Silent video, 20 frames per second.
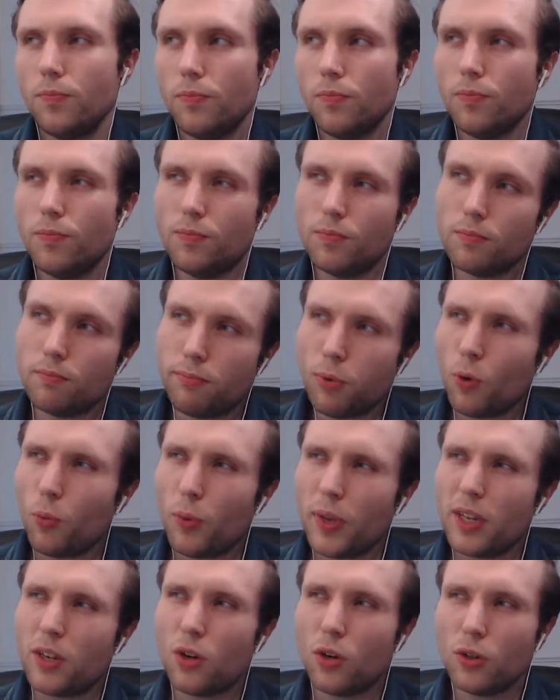but we
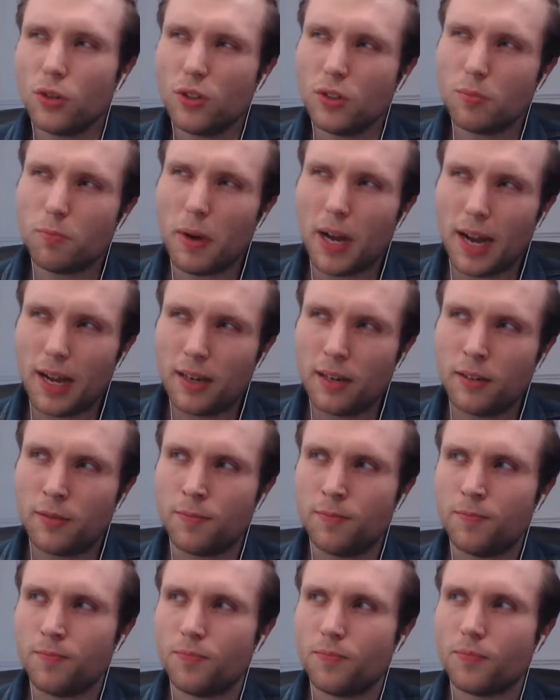couldn't ban
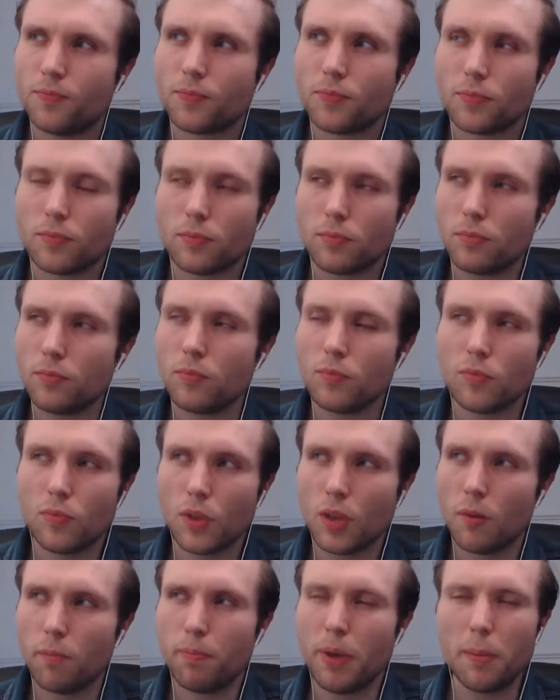
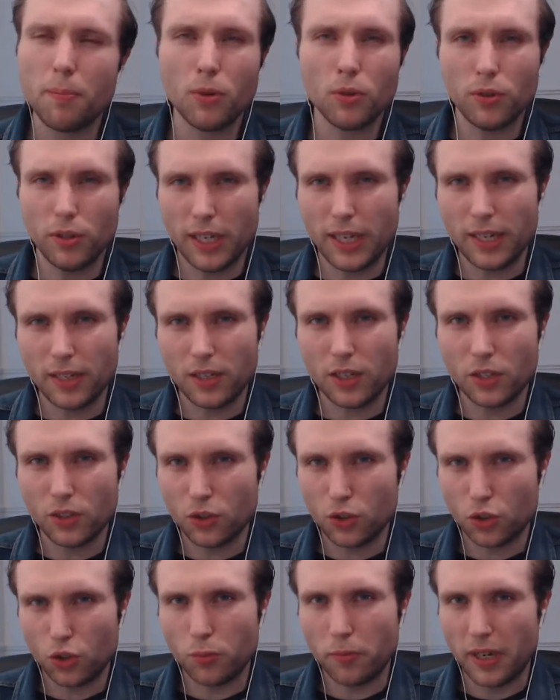people
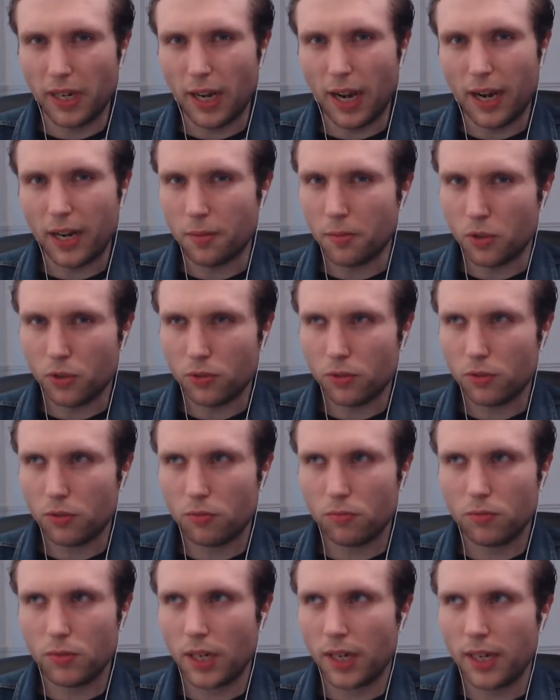consuming animals,
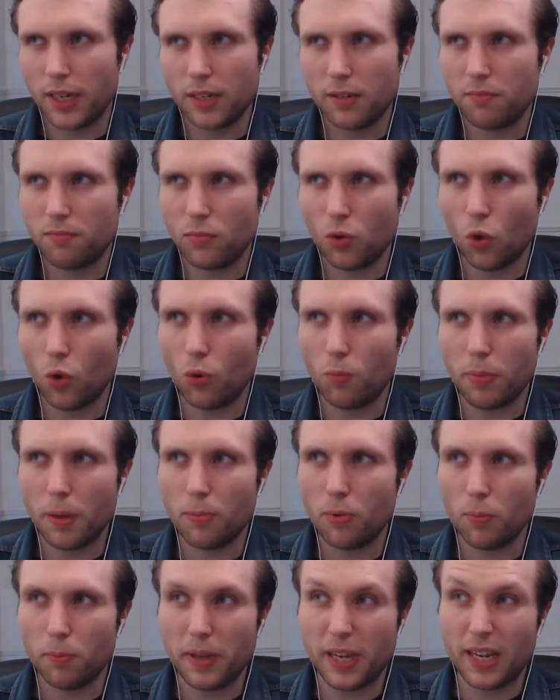or
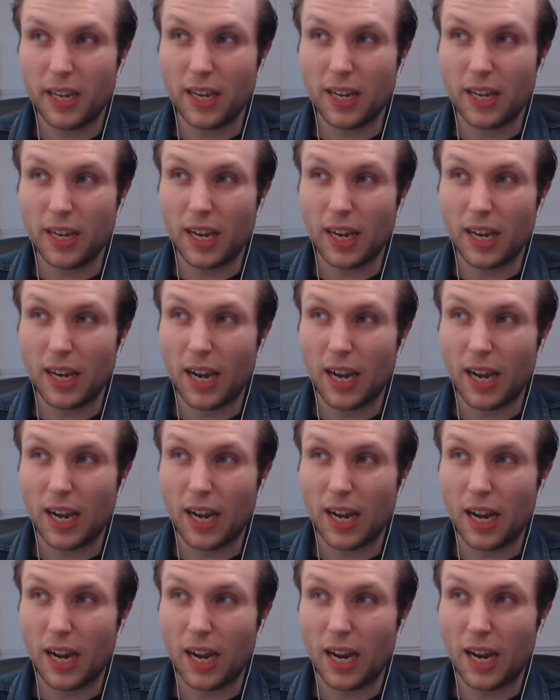people being
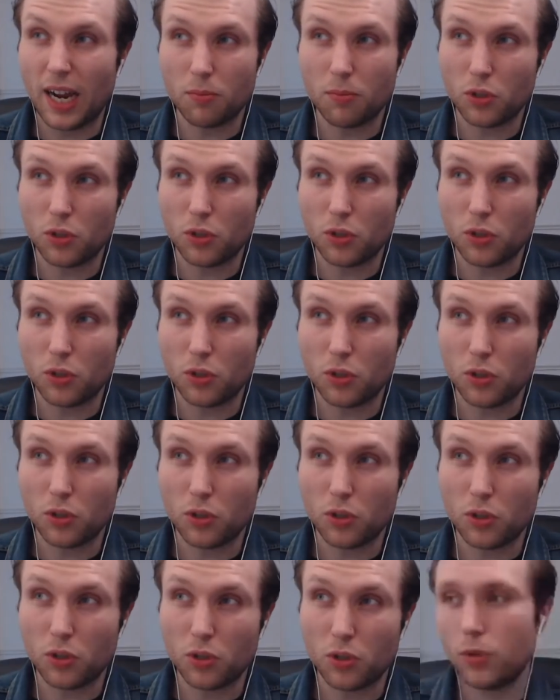animals, for
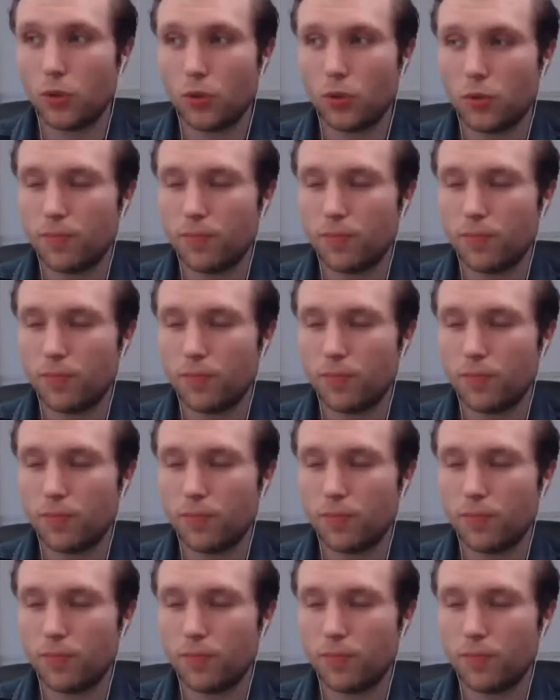example, or